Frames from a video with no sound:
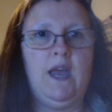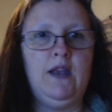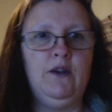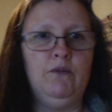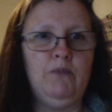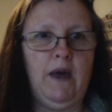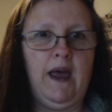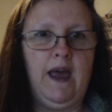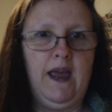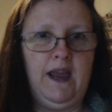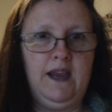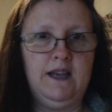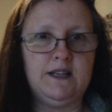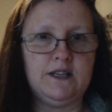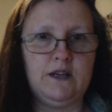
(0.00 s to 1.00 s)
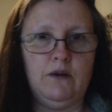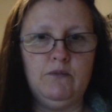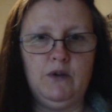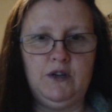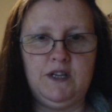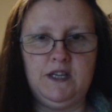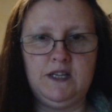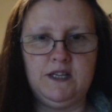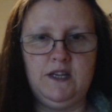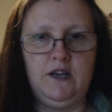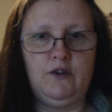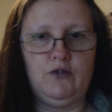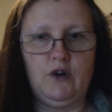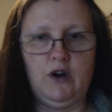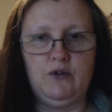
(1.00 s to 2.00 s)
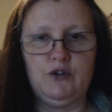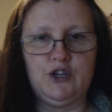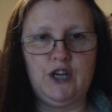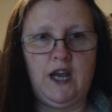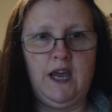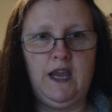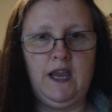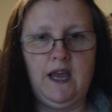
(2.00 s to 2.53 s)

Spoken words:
number 8 on my Disney crochet,